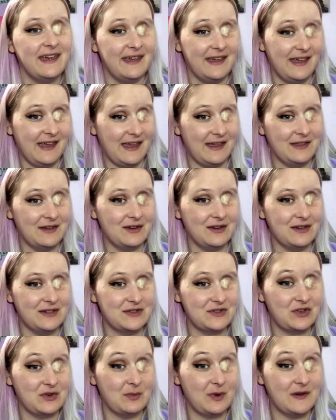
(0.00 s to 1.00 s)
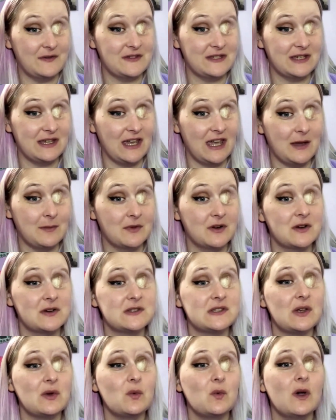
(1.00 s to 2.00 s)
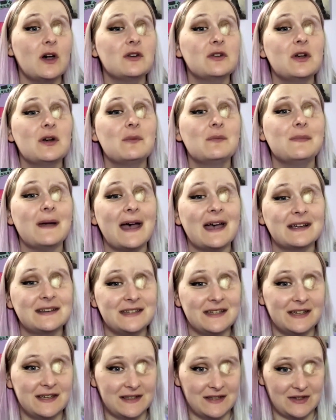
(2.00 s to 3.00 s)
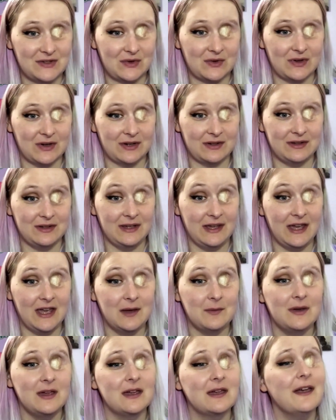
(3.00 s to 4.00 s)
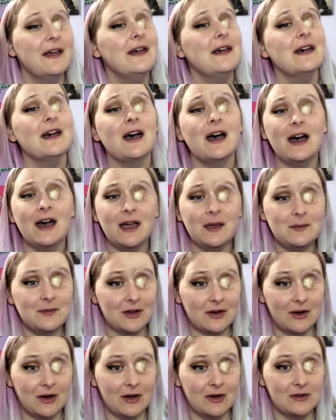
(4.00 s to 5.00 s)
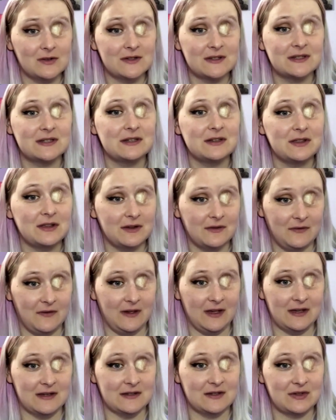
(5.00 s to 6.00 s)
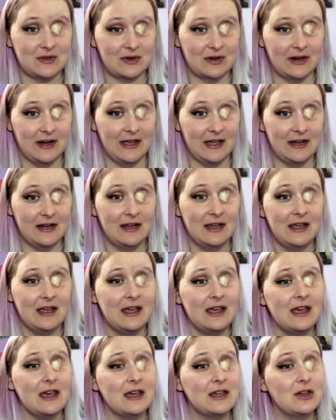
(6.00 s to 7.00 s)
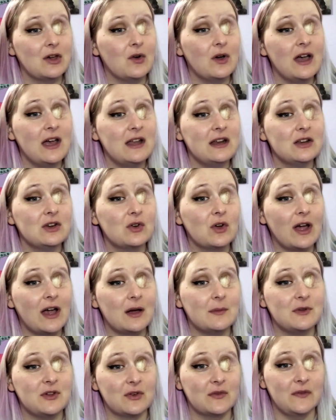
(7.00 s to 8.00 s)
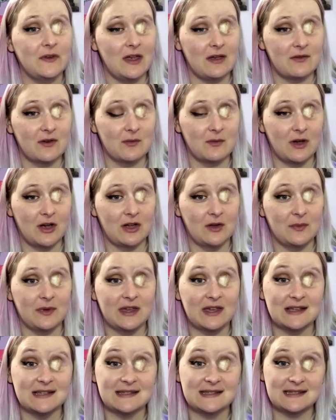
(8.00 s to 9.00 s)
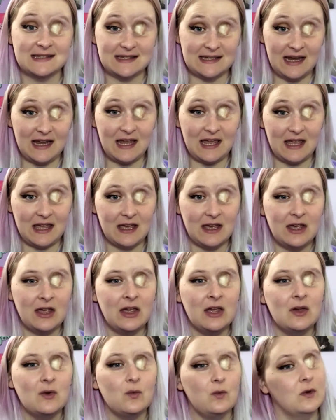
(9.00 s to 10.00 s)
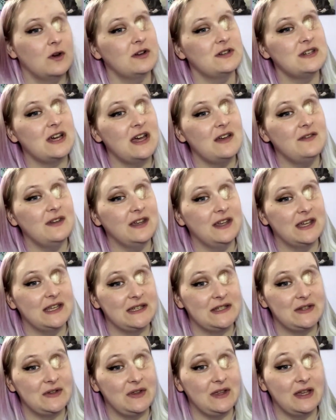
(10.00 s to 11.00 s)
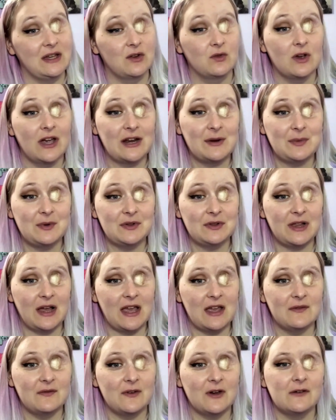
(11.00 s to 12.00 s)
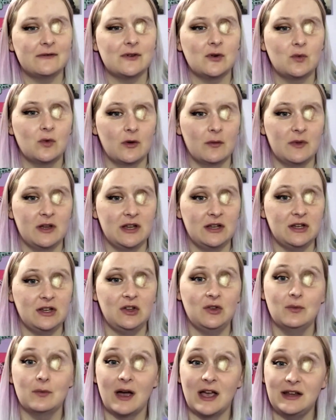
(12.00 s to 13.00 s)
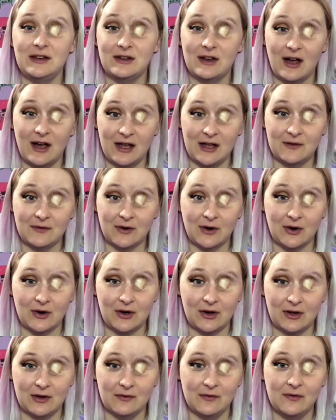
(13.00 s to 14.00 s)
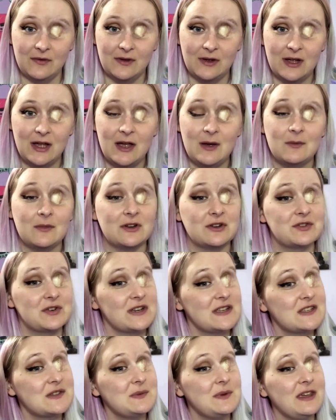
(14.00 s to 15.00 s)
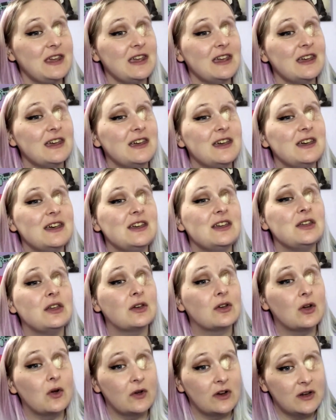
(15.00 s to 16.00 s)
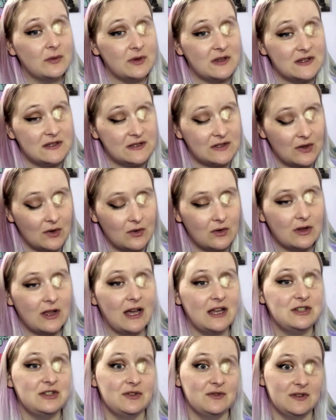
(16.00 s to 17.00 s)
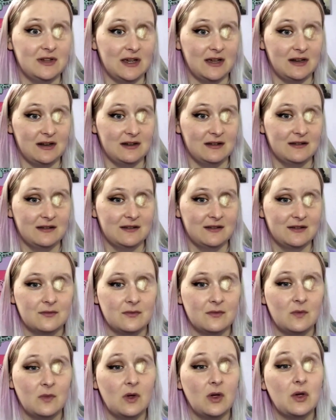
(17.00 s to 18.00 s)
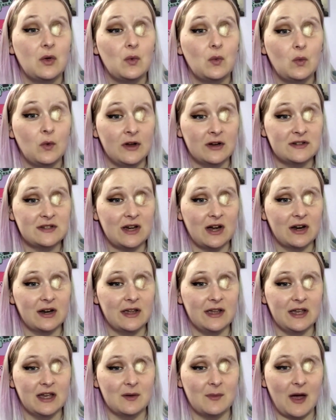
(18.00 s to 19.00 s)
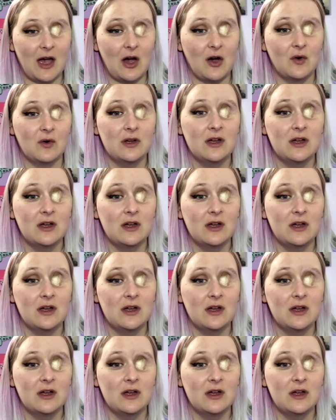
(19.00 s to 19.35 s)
Hey there, history buffs and gamers. Welcome back to Historically Gaming. I'm your host, the Fit Historian, and go ahead and grab your favorite mug because today we're diving into the incredible life of a woman you might not have heard of. But trust me, you're going to be so glad you did. We're talking about